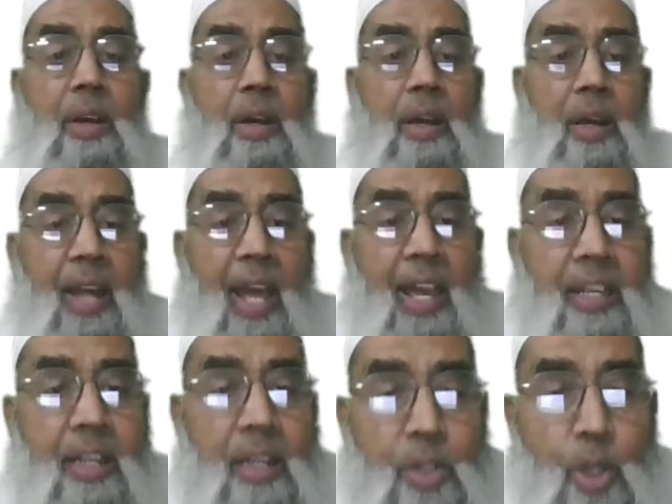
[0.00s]

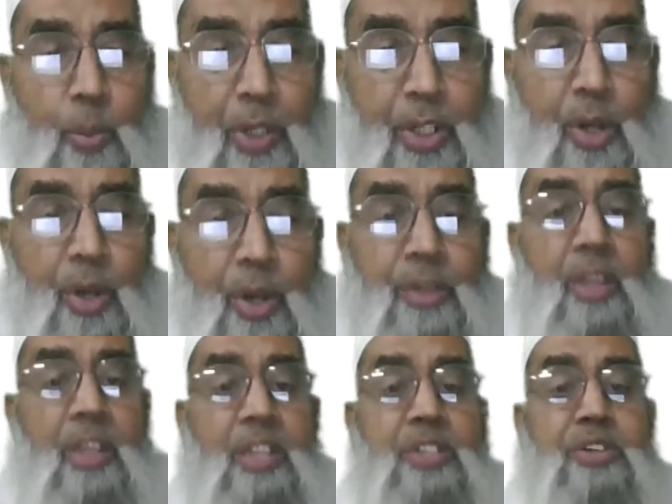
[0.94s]
like to produce
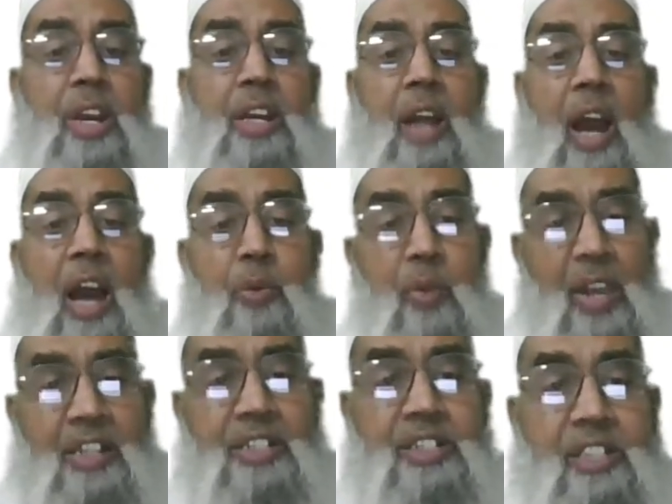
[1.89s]
steel car
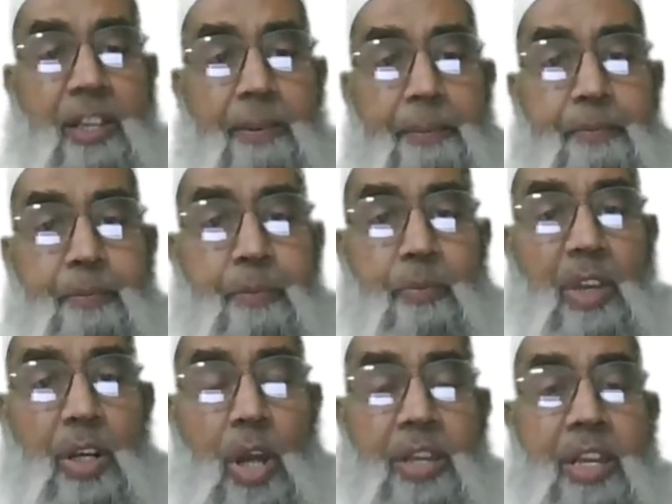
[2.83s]
wheels.
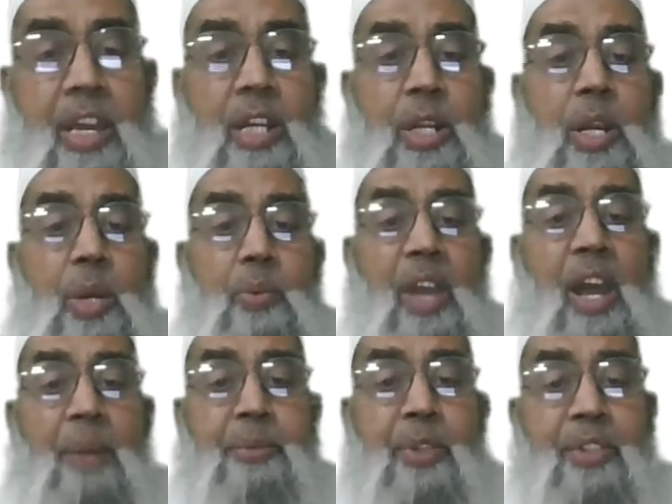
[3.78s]
Now, here we
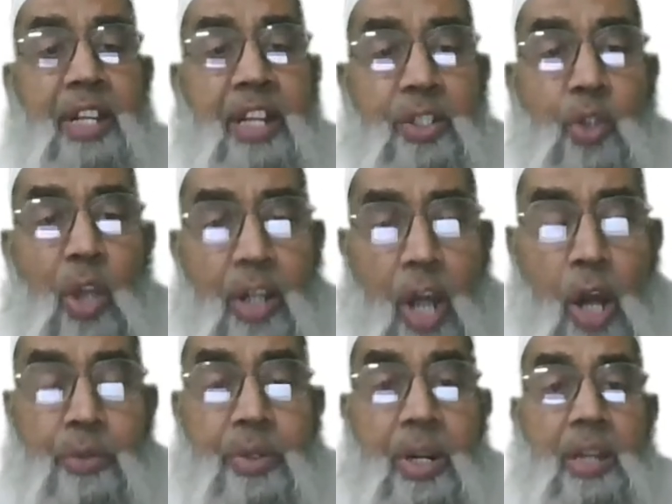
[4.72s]
have to take into
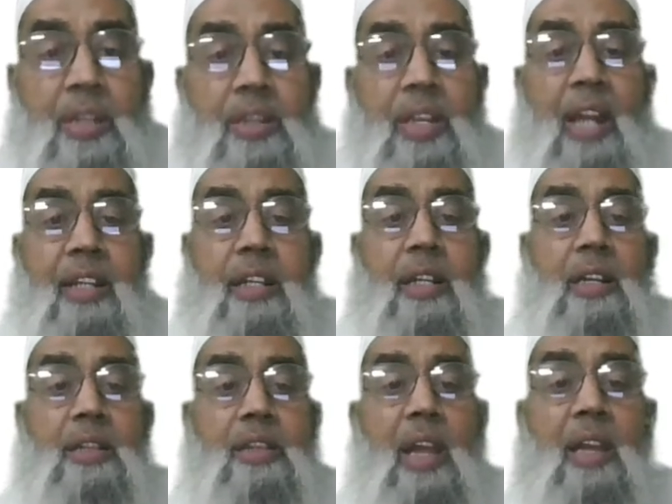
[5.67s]
account that
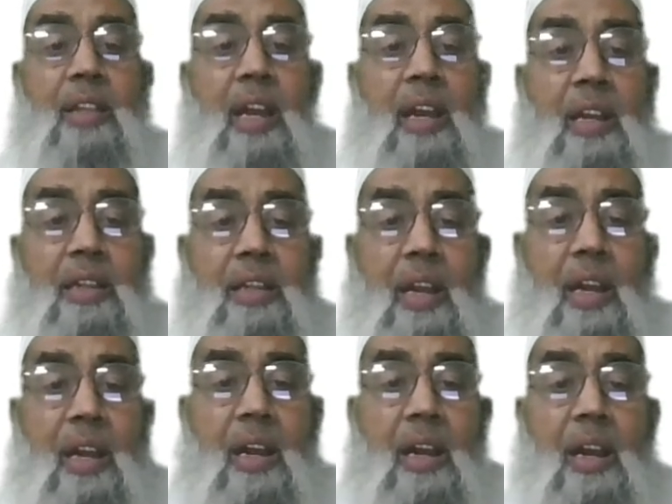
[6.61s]

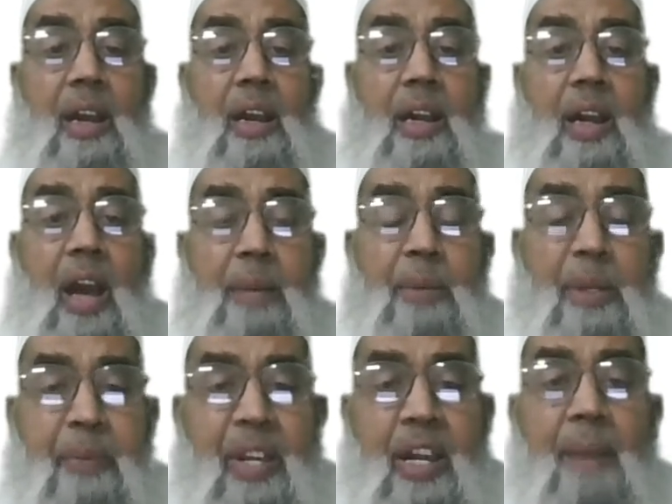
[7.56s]
the
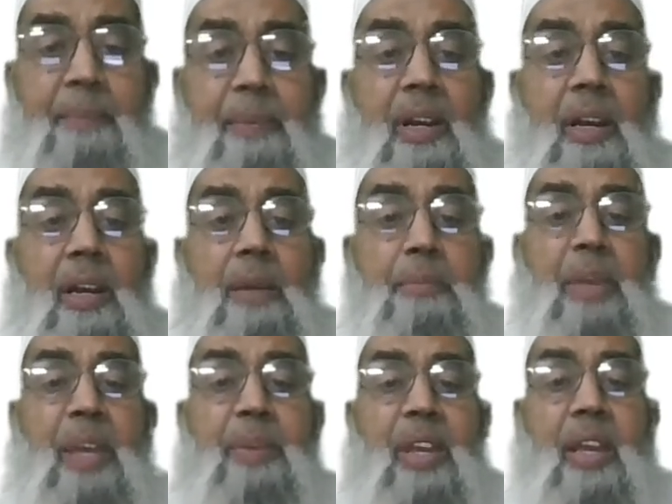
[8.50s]
carbon pickup
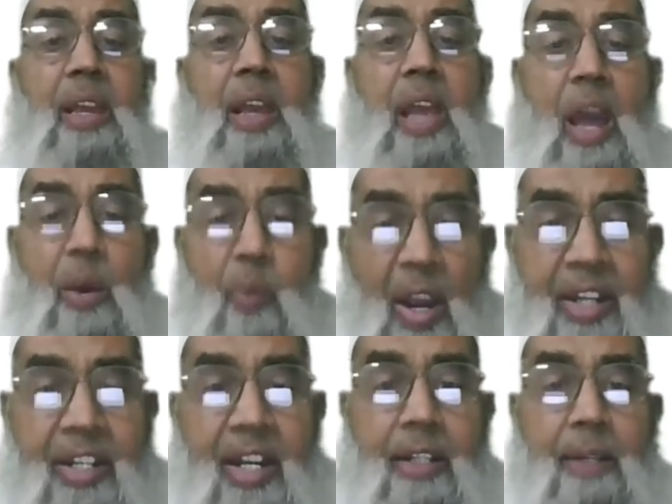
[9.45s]
may be
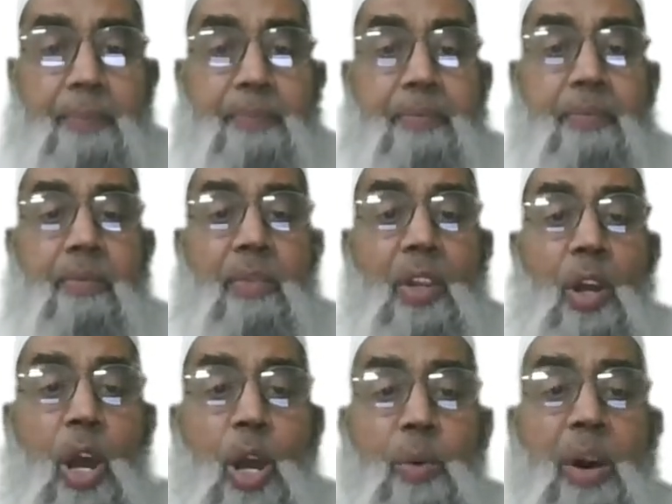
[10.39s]
avoided.
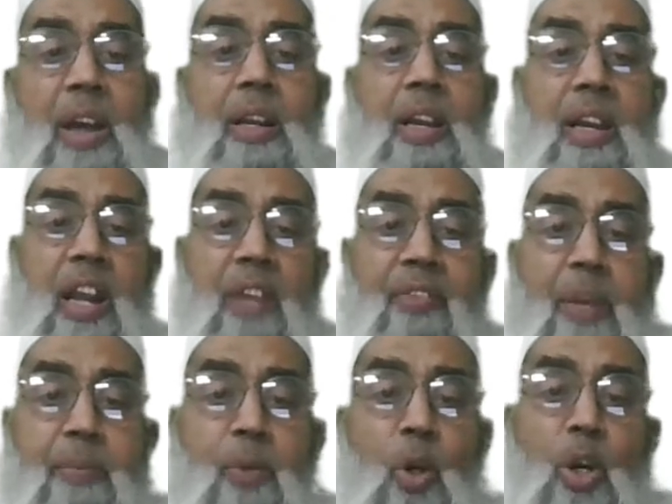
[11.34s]
However,
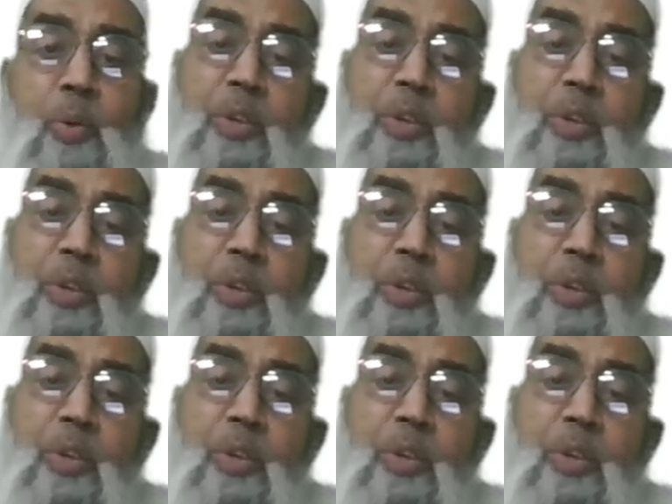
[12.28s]
graphite mold with